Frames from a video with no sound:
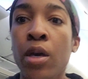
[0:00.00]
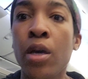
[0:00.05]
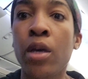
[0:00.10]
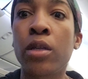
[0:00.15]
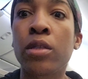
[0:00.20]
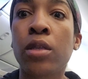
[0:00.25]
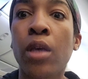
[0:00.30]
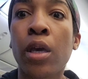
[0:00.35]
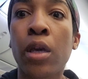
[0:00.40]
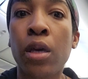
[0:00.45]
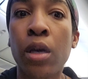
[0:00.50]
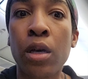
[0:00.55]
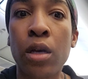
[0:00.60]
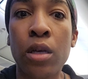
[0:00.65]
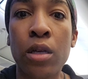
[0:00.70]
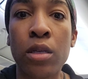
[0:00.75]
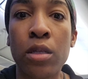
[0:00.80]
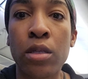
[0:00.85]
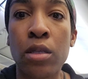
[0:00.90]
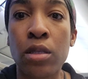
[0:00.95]
It's like
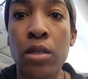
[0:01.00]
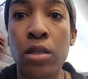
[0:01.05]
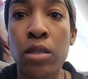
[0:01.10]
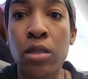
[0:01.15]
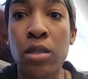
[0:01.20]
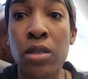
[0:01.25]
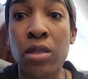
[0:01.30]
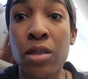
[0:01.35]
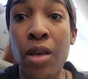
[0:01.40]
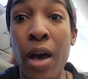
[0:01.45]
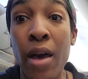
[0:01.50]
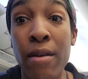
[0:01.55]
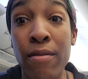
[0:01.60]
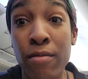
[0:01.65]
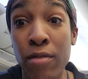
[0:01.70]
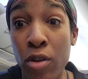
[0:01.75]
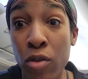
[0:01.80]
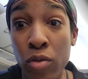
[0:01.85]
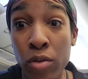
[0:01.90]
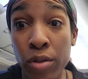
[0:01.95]
I have
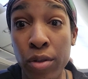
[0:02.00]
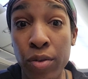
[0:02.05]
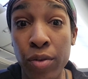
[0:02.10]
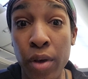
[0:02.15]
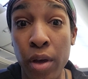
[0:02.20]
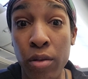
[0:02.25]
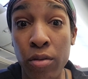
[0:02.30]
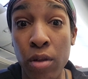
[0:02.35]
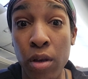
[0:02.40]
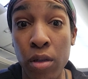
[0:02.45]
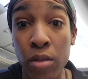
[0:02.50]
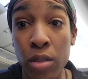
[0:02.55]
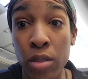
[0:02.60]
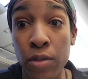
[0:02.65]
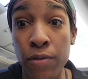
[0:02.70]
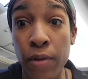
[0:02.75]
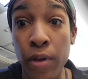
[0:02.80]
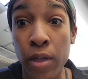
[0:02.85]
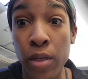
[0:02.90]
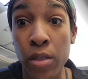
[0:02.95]
no clue how long
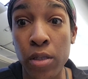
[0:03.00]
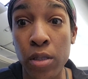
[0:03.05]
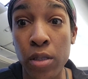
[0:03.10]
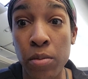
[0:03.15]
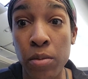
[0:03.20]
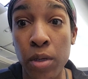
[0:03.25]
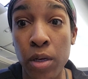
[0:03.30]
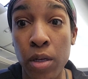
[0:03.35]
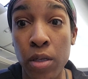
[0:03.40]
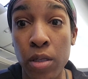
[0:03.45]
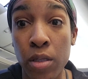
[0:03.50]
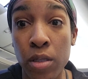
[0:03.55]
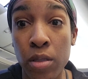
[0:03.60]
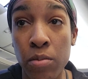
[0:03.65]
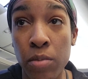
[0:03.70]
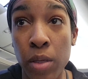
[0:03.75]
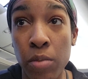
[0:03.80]
this flight is, to be honest.